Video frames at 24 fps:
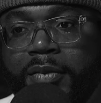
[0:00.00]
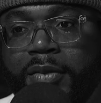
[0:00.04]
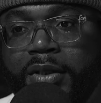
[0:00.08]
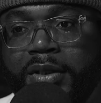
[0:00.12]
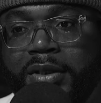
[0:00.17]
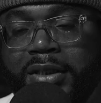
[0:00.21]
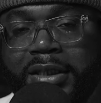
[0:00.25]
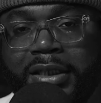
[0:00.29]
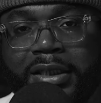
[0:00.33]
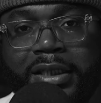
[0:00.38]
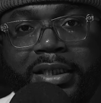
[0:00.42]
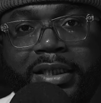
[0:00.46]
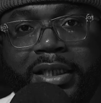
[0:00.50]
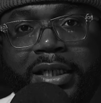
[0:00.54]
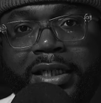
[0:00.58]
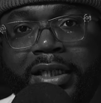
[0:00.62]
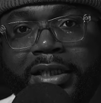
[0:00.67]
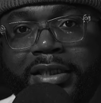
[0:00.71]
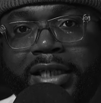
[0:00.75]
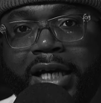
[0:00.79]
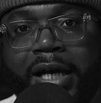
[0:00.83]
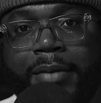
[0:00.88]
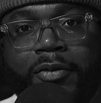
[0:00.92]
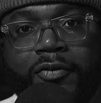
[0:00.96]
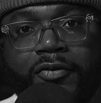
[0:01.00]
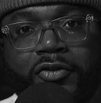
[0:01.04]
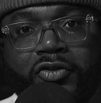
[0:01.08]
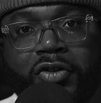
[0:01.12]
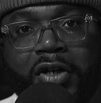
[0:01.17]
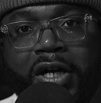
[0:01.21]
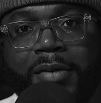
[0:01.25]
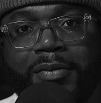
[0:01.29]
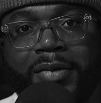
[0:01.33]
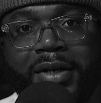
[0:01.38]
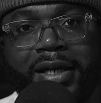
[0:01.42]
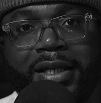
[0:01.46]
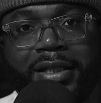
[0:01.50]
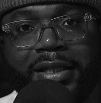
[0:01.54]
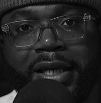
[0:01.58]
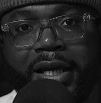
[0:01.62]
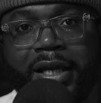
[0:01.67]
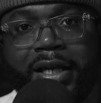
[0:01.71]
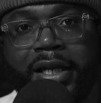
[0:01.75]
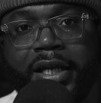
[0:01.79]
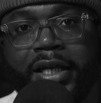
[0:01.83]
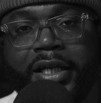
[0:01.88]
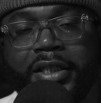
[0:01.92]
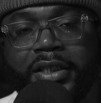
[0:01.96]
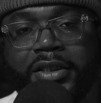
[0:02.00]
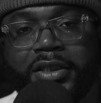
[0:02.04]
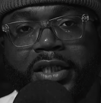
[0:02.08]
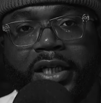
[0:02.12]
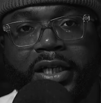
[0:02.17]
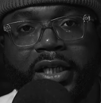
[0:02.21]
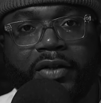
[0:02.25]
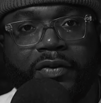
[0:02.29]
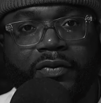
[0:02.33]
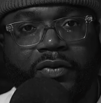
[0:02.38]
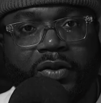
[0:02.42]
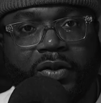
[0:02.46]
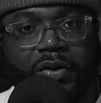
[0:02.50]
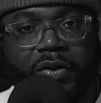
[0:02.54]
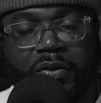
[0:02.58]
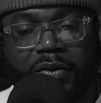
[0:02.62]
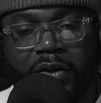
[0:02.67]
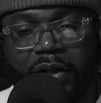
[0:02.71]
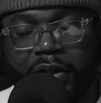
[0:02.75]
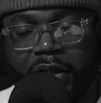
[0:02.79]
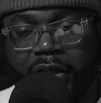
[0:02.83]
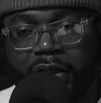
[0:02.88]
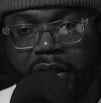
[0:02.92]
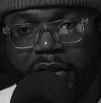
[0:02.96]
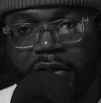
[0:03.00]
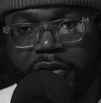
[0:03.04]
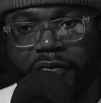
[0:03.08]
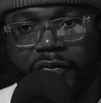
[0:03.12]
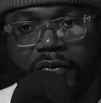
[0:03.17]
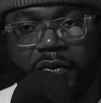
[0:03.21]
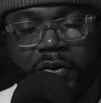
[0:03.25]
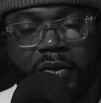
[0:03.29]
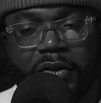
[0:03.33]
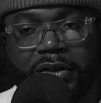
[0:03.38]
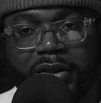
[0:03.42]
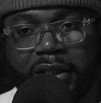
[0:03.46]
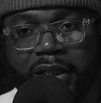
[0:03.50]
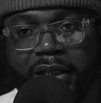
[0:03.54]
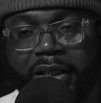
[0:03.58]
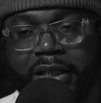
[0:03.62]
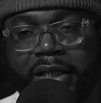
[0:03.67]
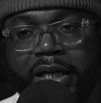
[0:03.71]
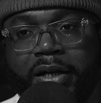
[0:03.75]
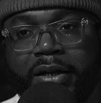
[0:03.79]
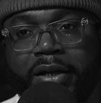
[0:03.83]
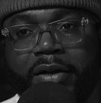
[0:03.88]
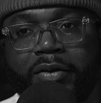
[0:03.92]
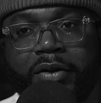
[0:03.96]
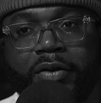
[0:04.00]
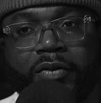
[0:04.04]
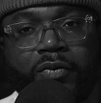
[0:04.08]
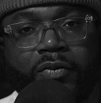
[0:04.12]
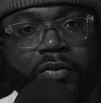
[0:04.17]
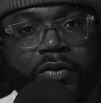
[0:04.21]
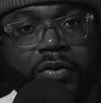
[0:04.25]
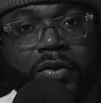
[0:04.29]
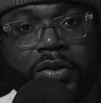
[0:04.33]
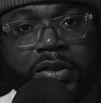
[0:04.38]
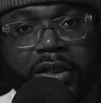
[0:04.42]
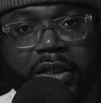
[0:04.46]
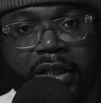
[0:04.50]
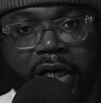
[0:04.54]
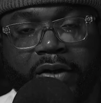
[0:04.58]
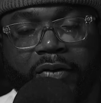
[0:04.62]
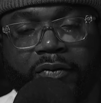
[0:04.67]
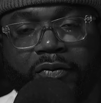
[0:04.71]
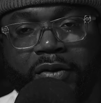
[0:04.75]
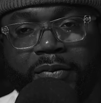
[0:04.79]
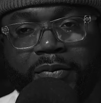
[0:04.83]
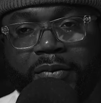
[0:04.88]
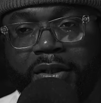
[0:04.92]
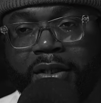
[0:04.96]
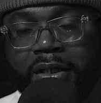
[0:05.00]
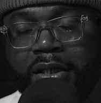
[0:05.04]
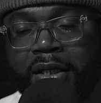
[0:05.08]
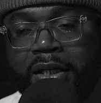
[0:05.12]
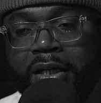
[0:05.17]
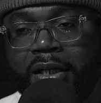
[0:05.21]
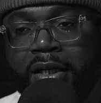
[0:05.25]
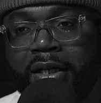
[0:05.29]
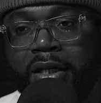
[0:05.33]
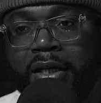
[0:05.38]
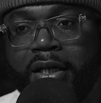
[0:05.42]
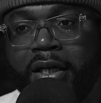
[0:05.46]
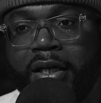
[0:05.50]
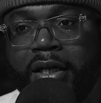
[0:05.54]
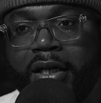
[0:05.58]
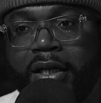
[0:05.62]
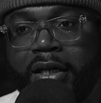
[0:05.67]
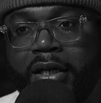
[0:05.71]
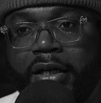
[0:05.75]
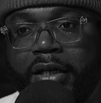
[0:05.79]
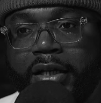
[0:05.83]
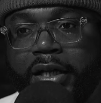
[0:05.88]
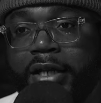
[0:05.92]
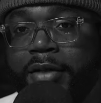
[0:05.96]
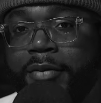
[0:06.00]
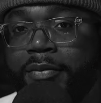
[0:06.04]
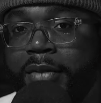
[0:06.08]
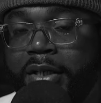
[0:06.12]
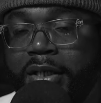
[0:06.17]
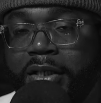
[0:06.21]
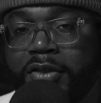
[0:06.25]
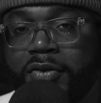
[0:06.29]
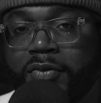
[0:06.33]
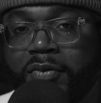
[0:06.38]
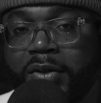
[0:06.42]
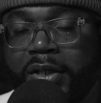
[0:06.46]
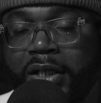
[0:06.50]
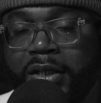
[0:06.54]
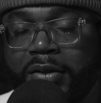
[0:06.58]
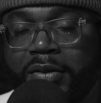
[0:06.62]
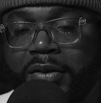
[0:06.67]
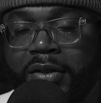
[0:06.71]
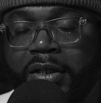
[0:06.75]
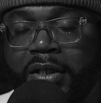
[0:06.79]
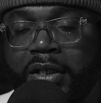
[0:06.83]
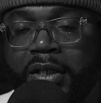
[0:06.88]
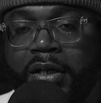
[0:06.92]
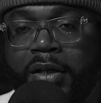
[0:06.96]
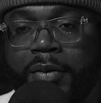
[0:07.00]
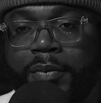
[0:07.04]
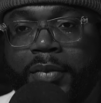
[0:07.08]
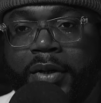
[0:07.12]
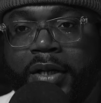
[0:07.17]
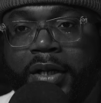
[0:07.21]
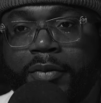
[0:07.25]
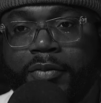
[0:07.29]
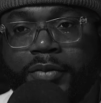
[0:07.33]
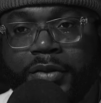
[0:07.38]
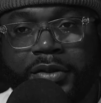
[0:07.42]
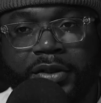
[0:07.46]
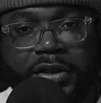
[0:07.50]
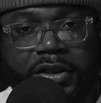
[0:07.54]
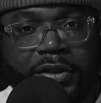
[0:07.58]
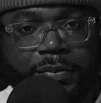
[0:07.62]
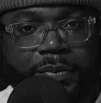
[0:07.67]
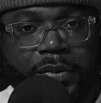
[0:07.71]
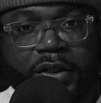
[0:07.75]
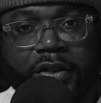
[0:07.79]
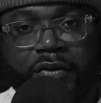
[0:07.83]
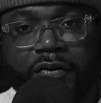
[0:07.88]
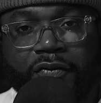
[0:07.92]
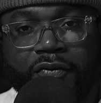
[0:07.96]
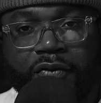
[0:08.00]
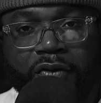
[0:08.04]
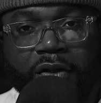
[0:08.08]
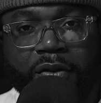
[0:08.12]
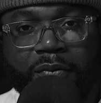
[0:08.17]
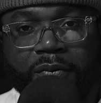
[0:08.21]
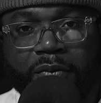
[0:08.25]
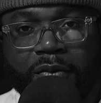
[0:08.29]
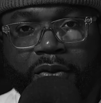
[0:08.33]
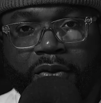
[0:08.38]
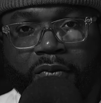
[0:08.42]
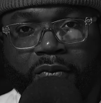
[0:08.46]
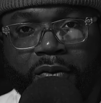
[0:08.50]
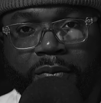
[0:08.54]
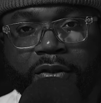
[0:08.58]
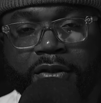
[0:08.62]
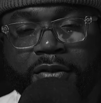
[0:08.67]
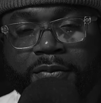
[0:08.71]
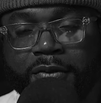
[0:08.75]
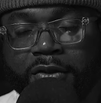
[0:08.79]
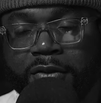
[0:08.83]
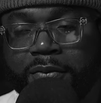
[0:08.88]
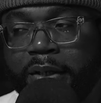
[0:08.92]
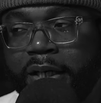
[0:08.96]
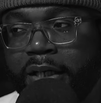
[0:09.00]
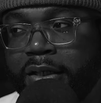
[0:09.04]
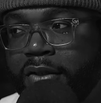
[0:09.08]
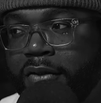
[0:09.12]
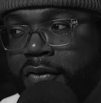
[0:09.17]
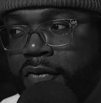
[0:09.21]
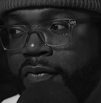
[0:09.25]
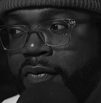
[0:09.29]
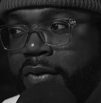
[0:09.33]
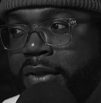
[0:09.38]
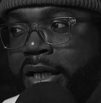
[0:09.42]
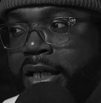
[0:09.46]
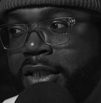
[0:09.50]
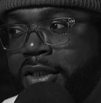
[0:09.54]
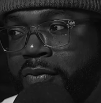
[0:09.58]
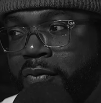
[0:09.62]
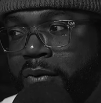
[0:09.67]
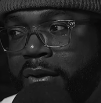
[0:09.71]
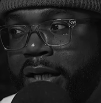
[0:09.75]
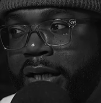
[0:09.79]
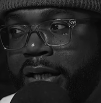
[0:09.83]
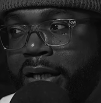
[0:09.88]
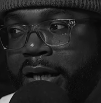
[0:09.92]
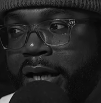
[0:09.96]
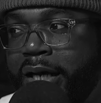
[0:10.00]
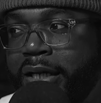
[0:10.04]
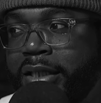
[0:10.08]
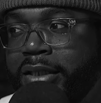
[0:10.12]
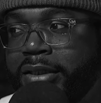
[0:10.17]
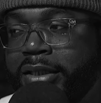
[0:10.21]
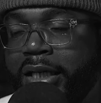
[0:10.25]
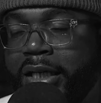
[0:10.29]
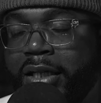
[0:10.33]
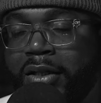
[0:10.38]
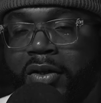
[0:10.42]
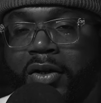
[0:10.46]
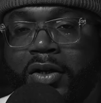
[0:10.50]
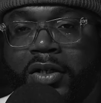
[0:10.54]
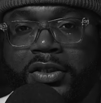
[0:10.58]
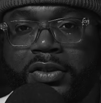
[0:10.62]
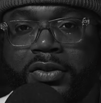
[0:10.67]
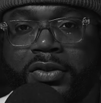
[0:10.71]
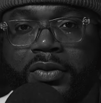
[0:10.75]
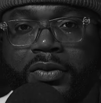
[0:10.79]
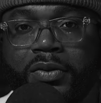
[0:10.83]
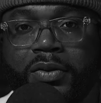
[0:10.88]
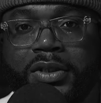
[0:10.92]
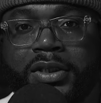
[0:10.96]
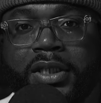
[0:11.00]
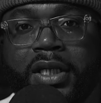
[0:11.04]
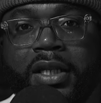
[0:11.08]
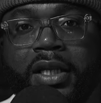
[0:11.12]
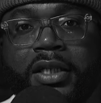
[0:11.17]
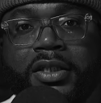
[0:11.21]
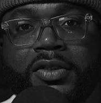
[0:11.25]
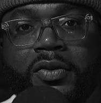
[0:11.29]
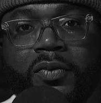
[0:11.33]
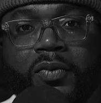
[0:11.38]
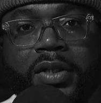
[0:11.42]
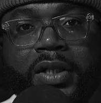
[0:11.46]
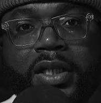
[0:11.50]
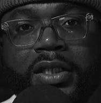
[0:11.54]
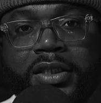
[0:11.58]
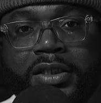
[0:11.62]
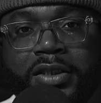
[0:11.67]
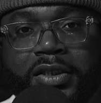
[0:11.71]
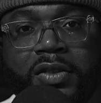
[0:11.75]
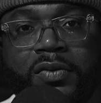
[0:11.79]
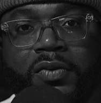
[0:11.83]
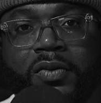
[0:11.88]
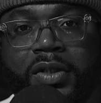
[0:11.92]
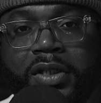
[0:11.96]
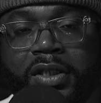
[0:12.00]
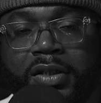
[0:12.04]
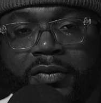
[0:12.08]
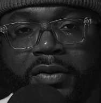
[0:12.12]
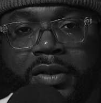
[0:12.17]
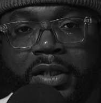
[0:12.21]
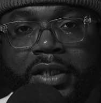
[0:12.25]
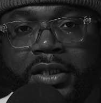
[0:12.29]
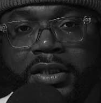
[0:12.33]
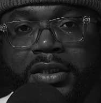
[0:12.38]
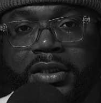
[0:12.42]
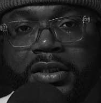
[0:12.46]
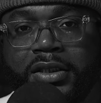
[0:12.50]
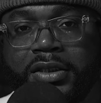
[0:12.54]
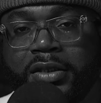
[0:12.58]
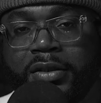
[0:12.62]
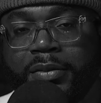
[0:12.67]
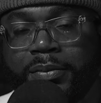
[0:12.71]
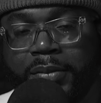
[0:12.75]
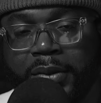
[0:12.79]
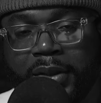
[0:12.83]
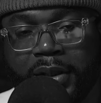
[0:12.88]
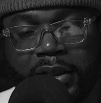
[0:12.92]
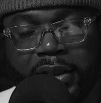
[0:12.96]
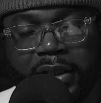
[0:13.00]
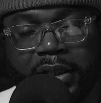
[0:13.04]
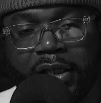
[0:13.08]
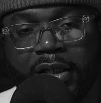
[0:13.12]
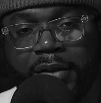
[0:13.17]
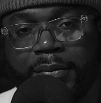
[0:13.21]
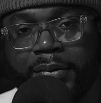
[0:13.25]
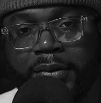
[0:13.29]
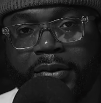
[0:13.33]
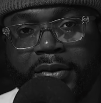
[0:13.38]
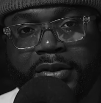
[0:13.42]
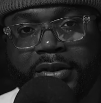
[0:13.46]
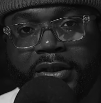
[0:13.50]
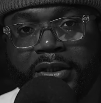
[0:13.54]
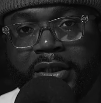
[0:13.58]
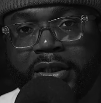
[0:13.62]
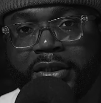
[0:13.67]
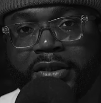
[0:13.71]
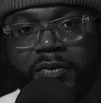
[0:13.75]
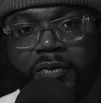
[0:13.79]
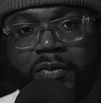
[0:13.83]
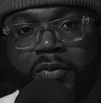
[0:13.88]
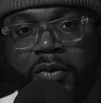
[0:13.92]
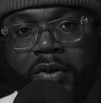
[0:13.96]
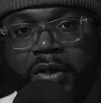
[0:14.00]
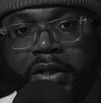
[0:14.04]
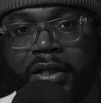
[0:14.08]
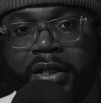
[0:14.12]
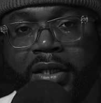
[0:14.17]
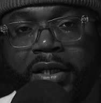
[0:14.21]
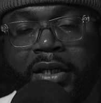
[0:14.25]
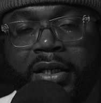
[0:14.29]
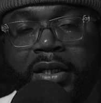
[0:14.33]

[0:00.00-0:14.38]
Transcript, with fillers: delete any type of trauma at that age. Like if you know a, a divorce like that, that, that, ruins a lot of women uh, and men as well. But we're just speaking from the women's perspective. That's what I got. Is that lost on you? It sounds like someone that still want their relationship, but the other person doesn't want